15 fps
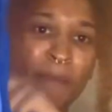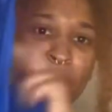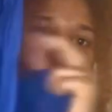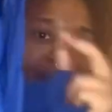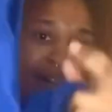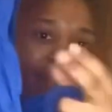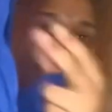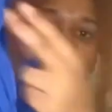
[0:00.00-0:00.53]
But
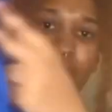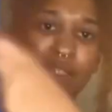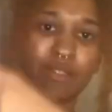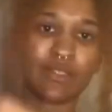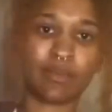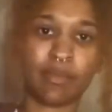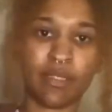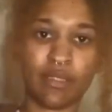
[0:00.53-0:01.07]
yeah, I got the little
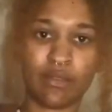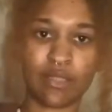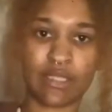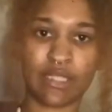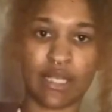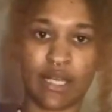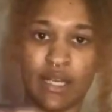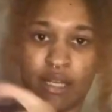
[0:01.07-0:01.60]
split on the
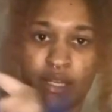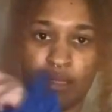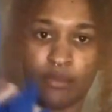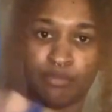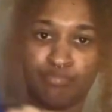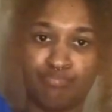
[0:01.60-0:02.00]
side.